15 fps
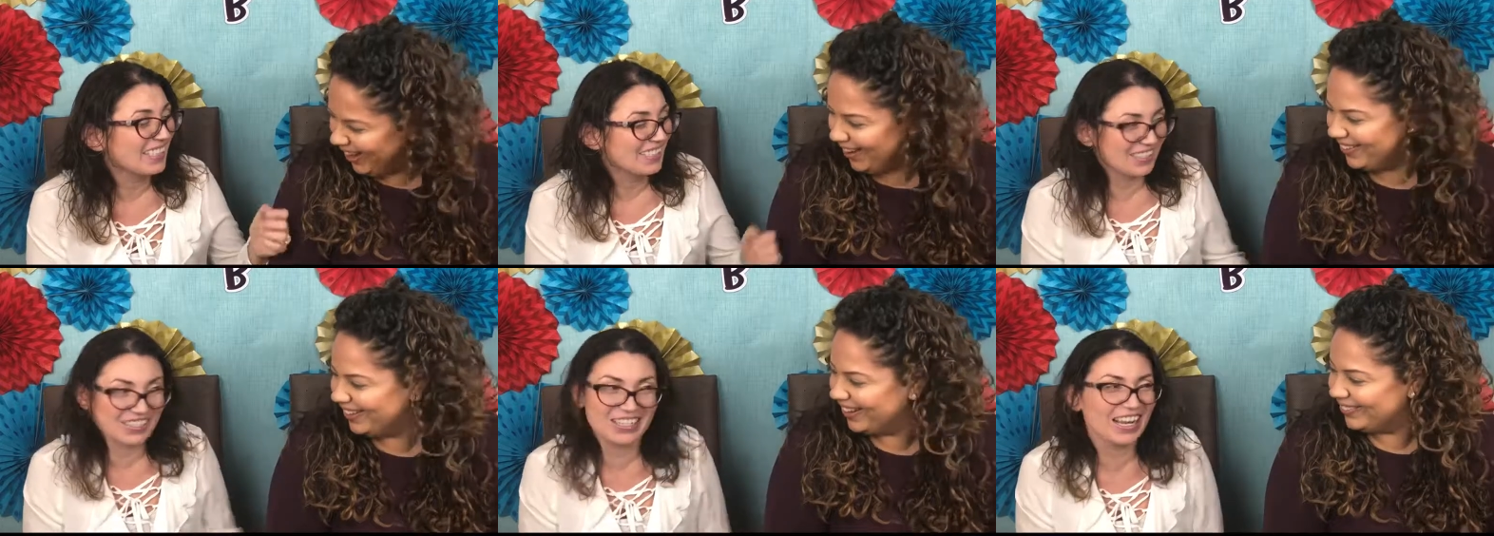Speaker 1: oh,
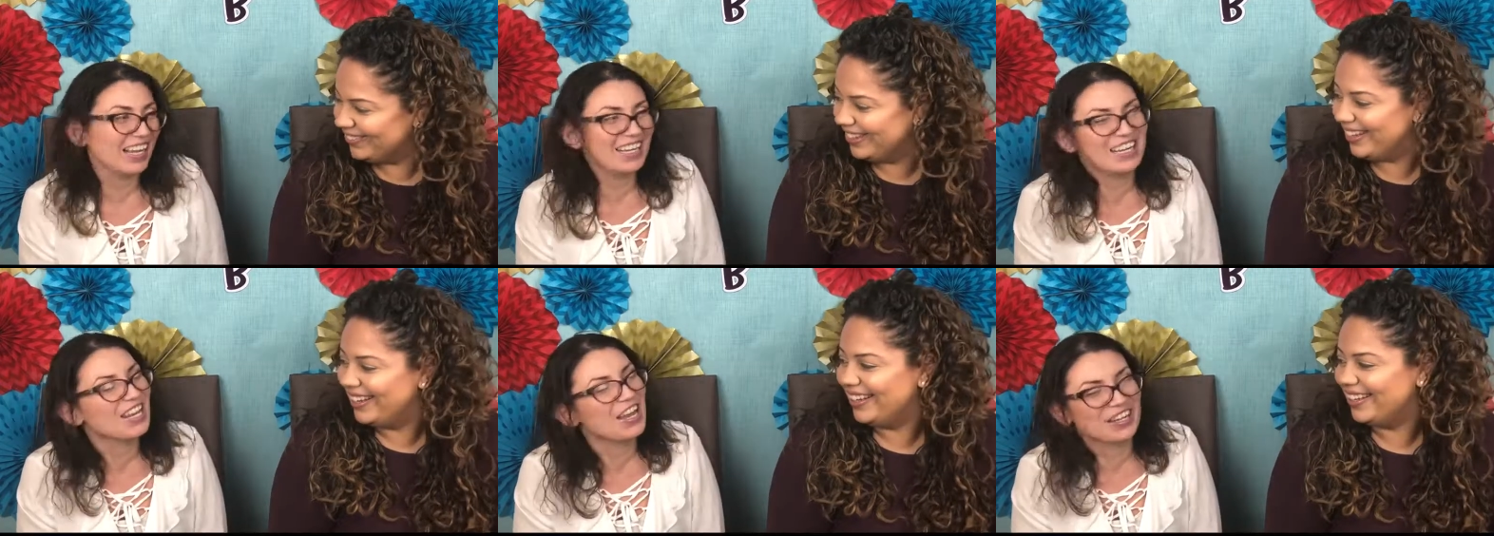
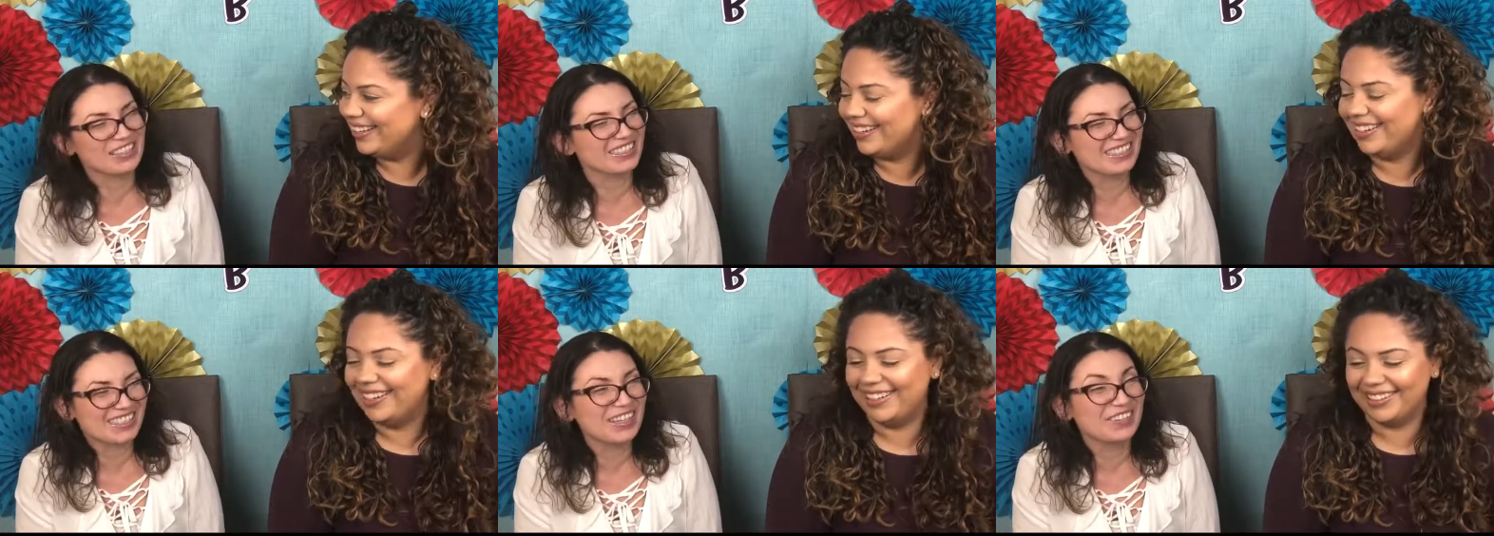like, no,
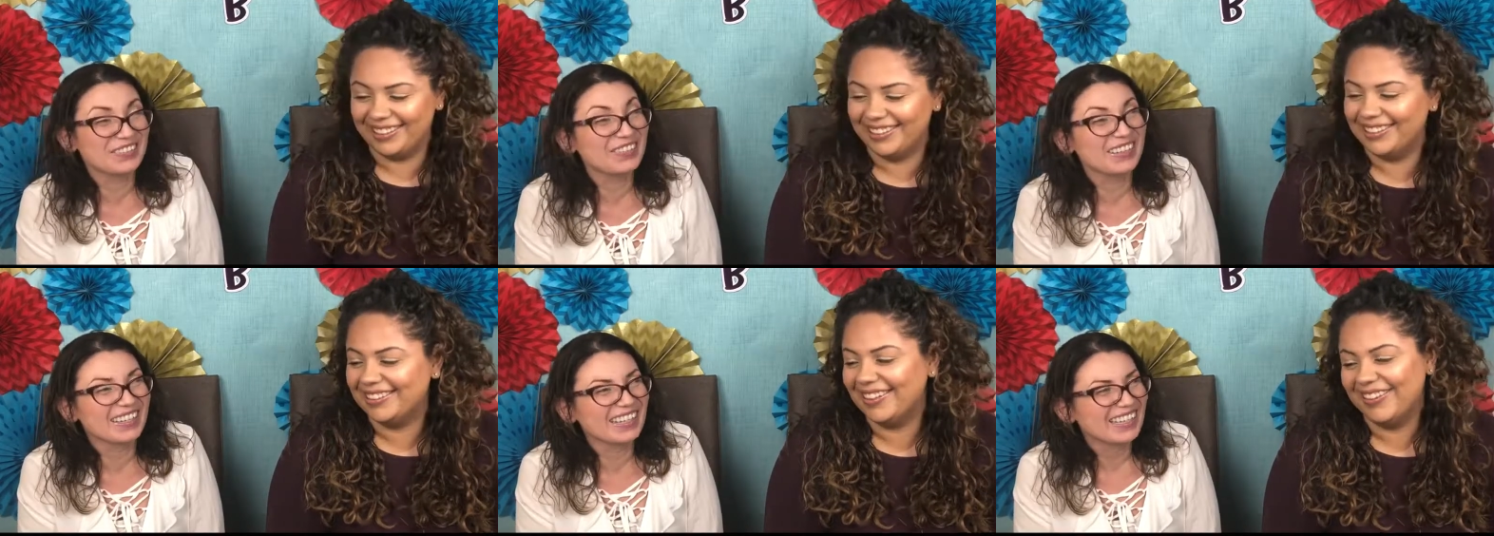no.
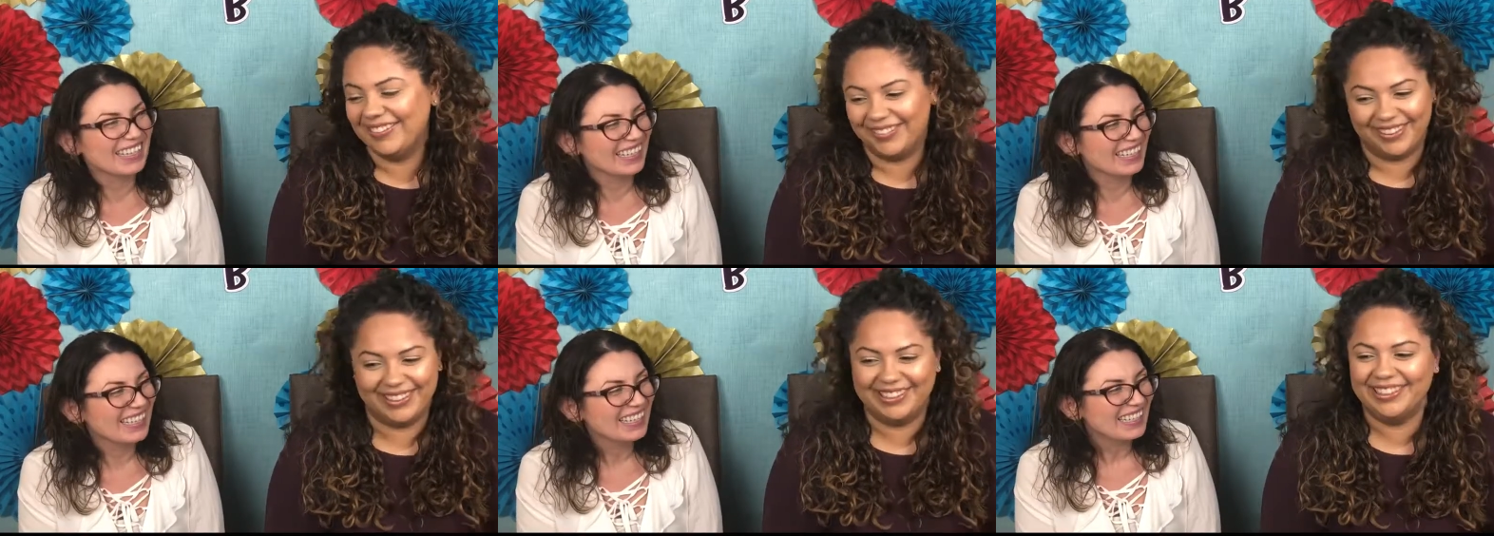It's over.